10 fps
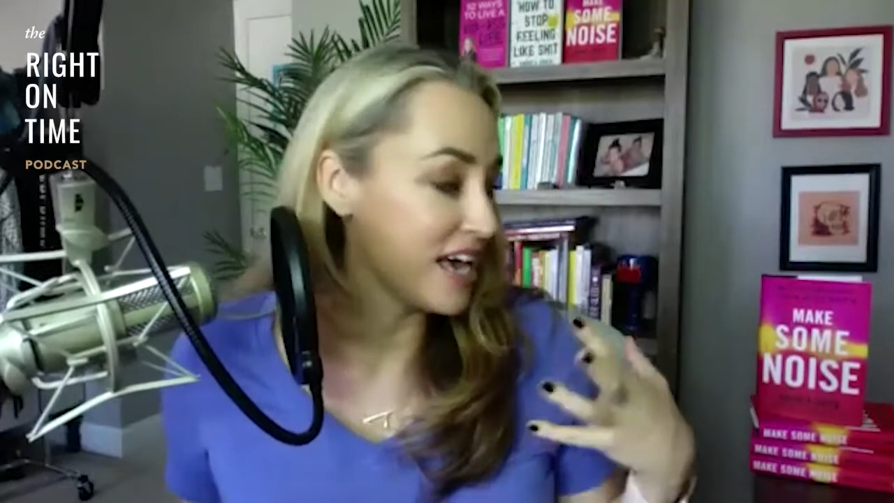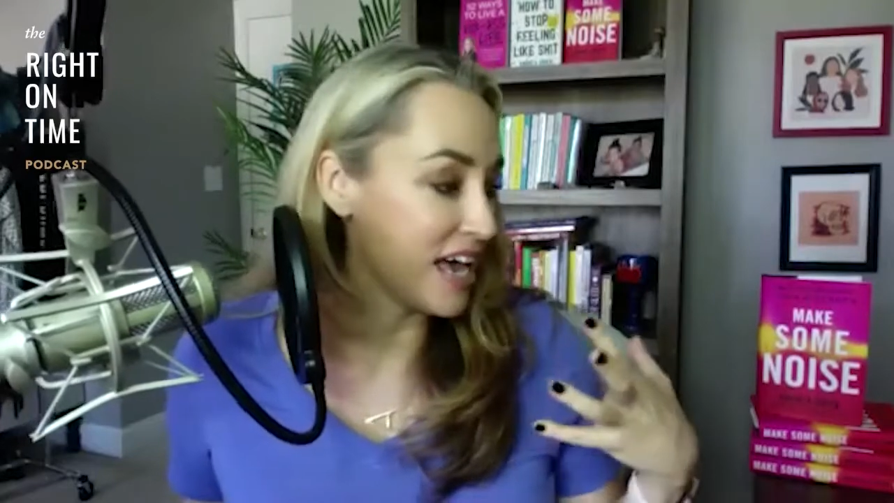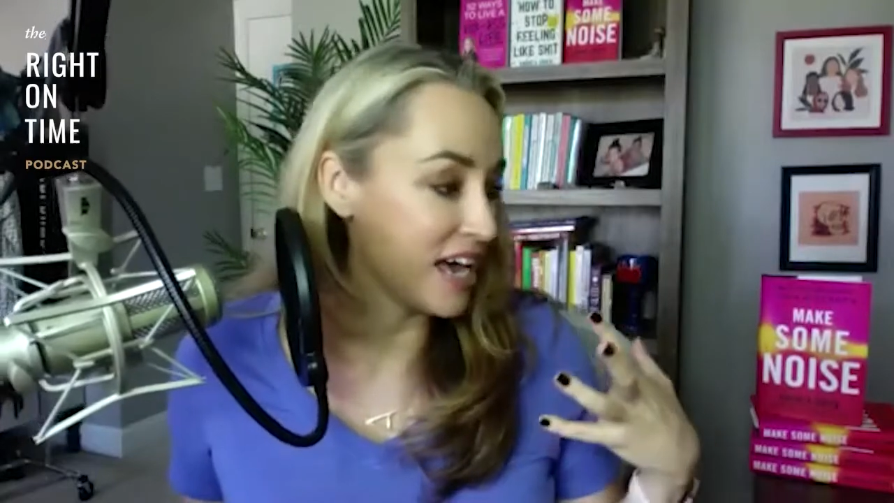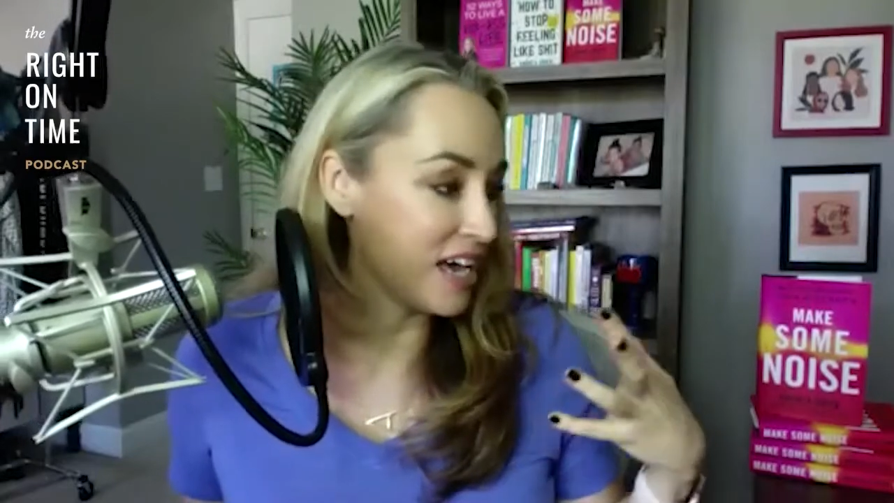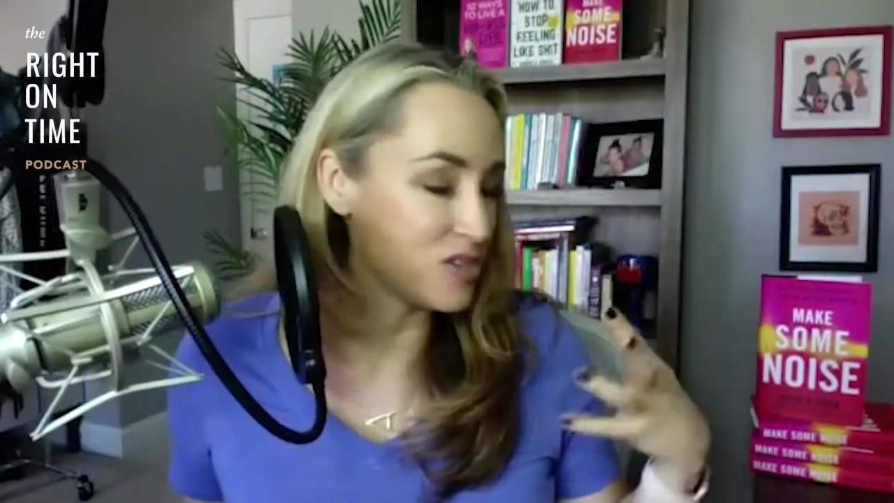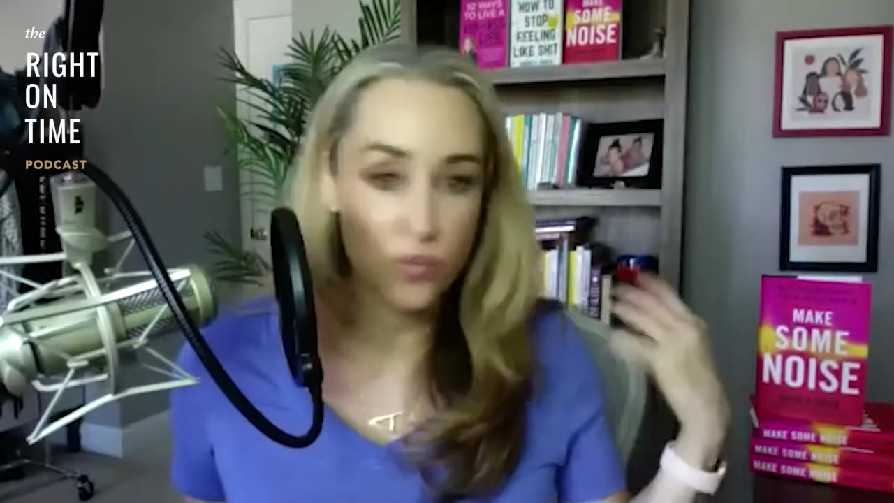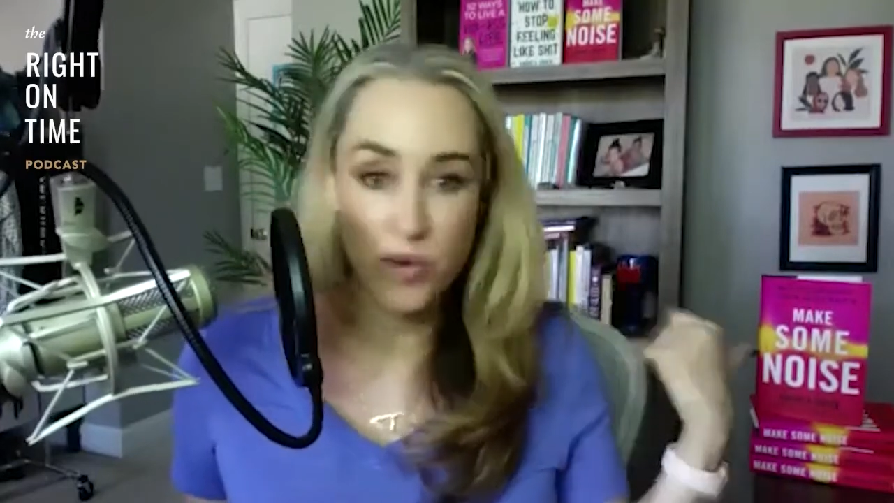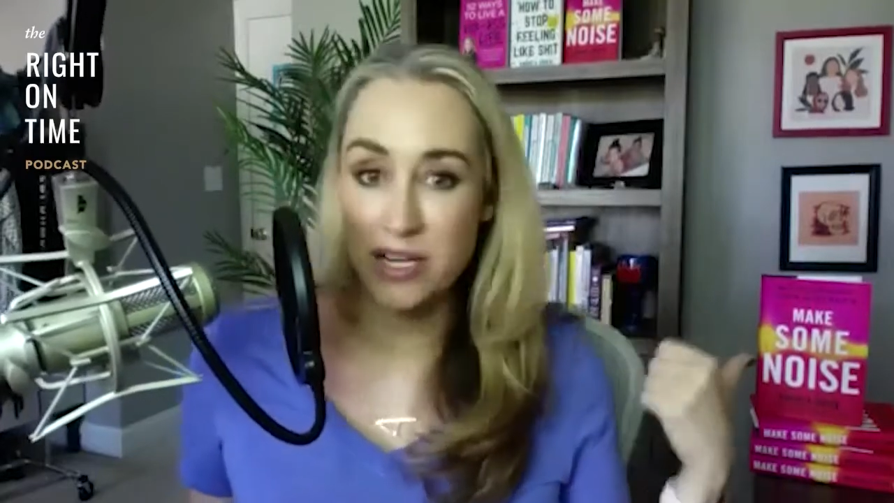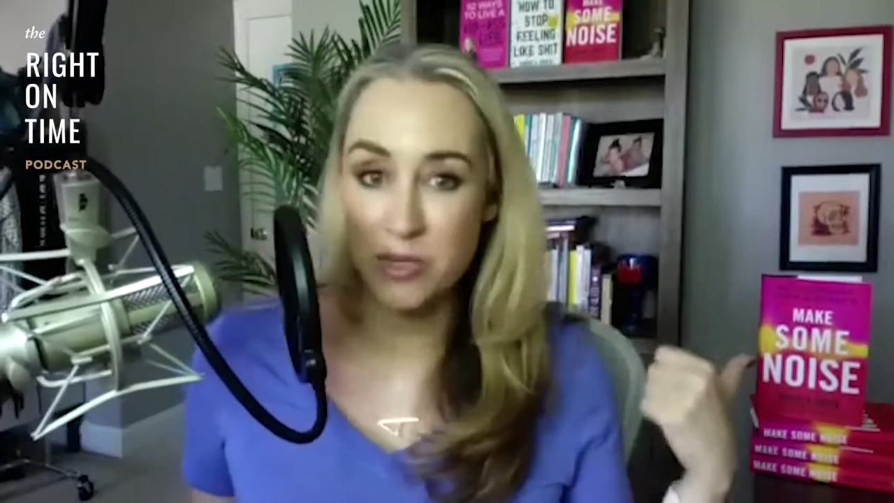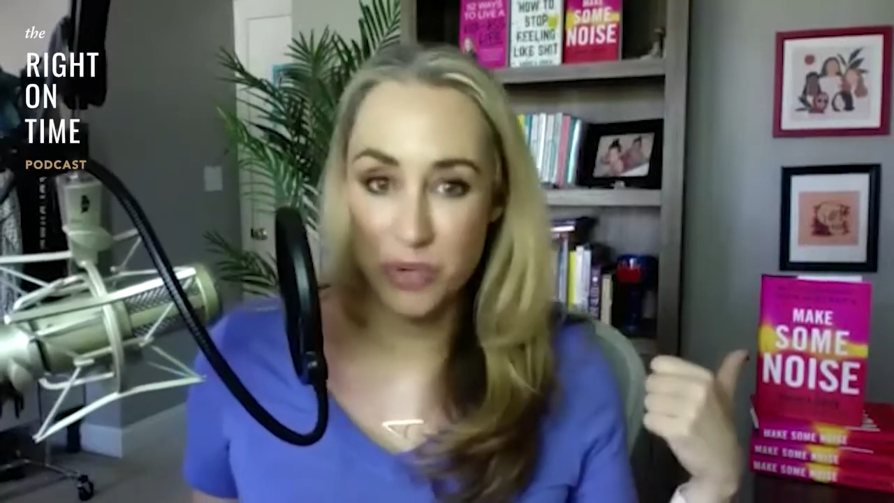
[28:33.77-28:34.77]
and
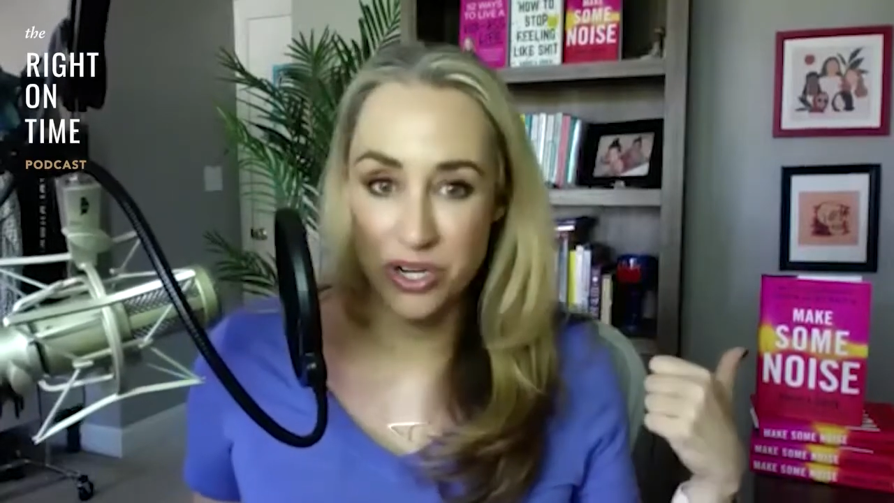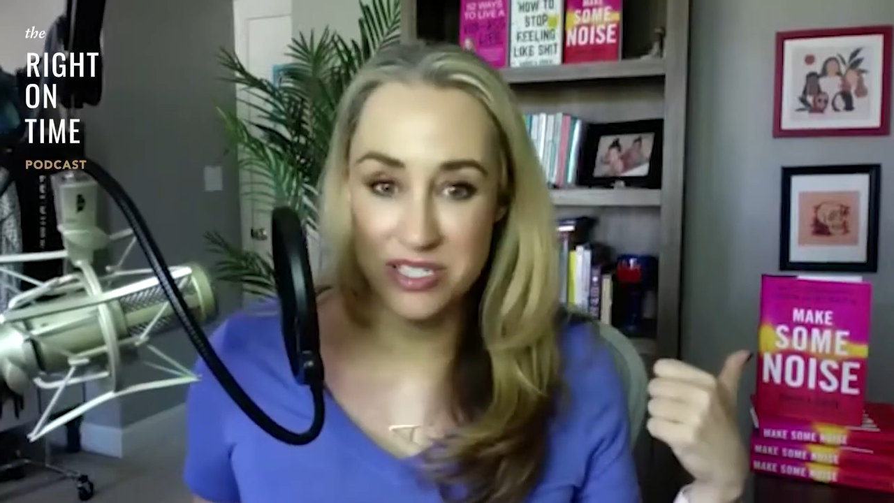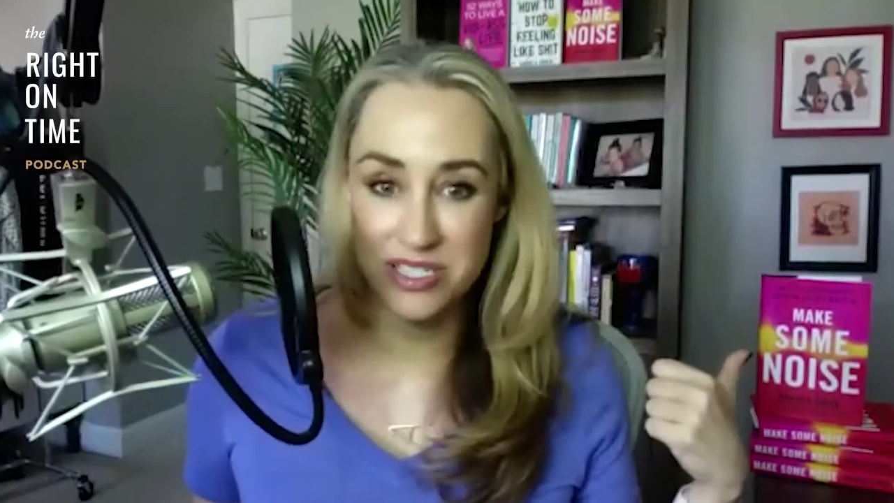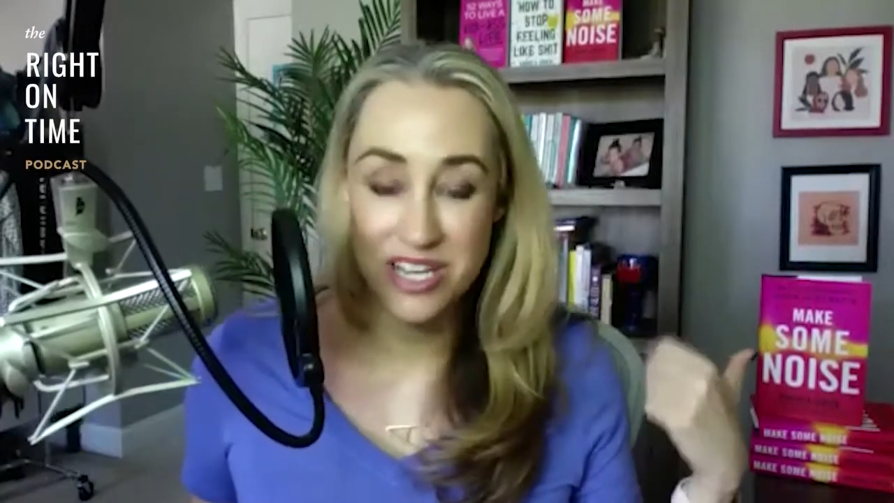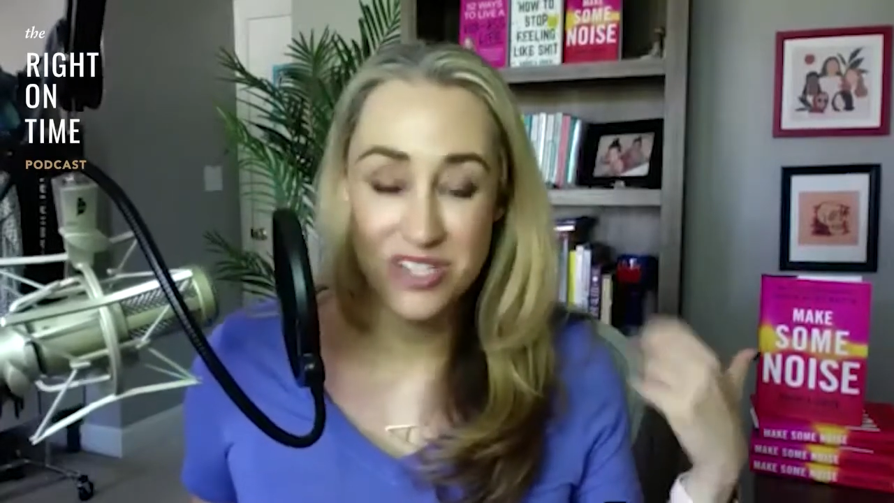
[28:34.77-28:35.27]
writing books.